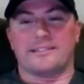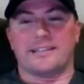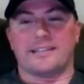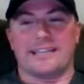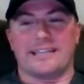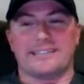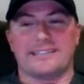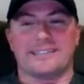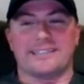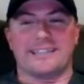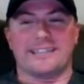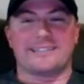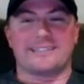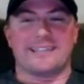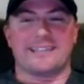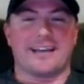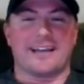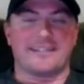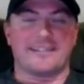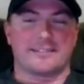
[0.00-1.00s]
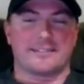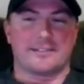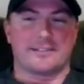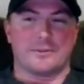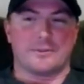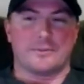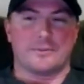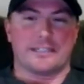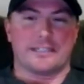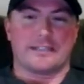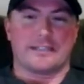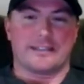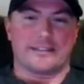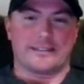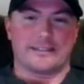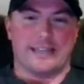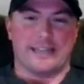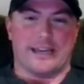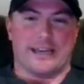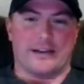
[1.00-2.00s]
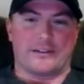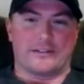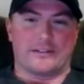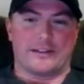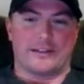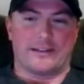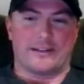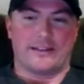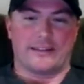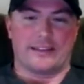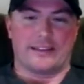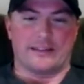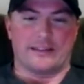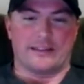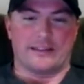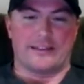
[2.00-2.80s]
it's it's gotten so ridiculous now that